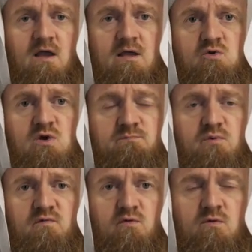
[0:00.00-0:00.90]
and you have
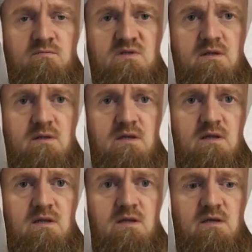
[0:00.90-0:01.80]
performed
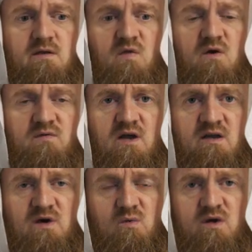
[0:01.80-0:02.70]
the Safa
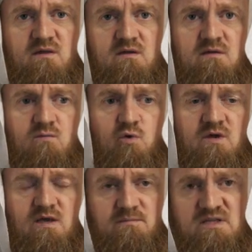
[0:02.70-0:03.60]
and Marwa, the
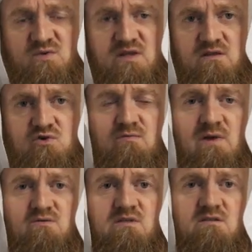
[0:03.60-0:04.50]
walking between the two
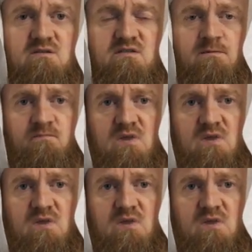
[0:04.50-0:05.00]
mountains,